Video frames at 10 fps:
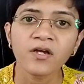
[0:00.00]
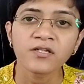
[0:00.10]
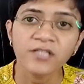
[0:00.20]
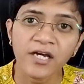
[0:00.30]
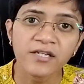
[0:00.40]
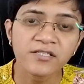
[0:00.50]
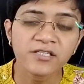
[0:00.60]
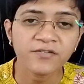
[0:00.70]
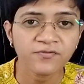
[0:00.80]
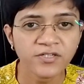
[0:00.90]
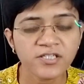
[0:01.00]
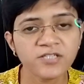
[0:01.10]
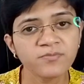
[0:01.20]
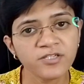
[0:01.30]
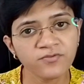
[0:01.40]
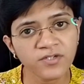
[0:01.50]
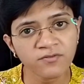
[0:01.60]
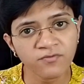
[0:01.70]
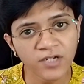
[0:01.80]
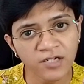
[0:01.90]
There is a difference between
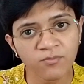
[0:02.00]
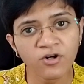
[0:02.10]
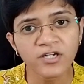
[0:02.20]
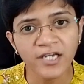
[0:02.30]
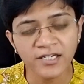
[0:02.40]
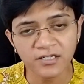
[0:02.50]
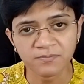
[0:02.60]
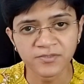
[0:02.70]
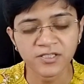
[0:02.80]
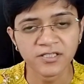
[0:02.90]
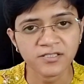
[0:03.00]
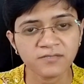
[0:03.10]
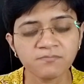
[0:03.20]
phlegmon and abscess.